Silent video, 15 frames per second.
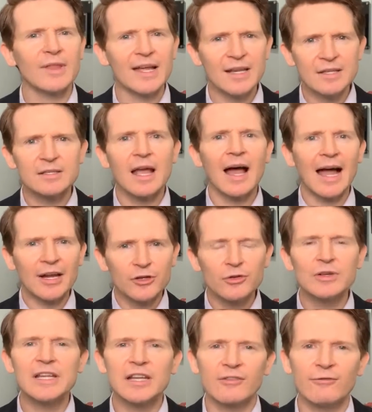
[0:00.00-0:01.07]
That is, I
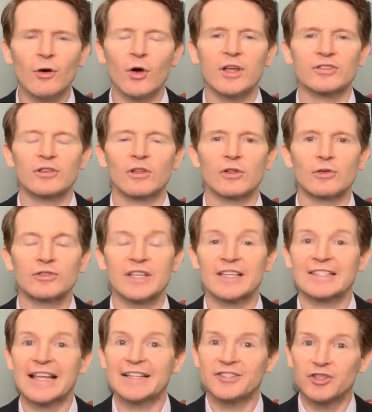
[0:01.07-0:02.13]
do need to focus on those
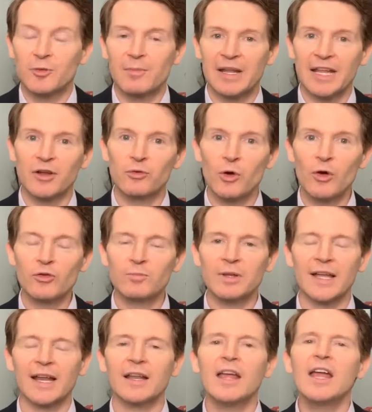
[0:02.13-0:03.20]
things. That's their mini growth
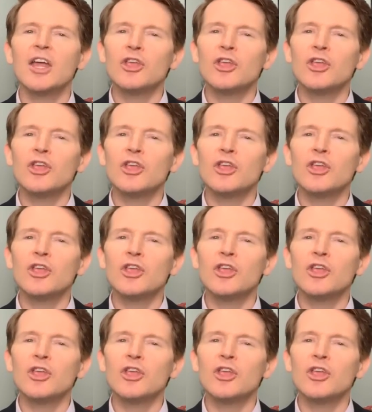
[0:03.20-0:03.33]
plan.